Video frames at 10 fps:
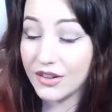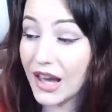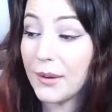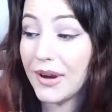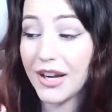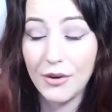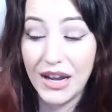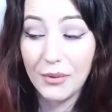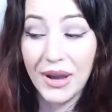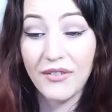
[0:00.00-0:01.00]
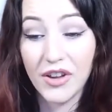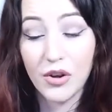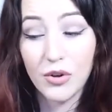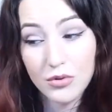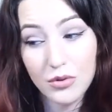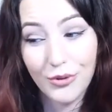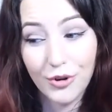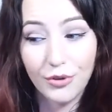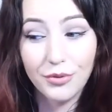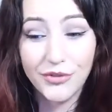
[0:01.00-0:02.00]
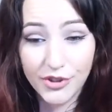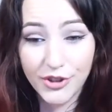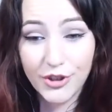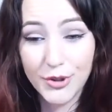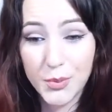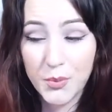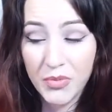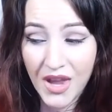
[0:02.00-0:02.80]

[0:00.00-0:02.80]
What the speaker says: yeah, by the way, we have a cool role for you.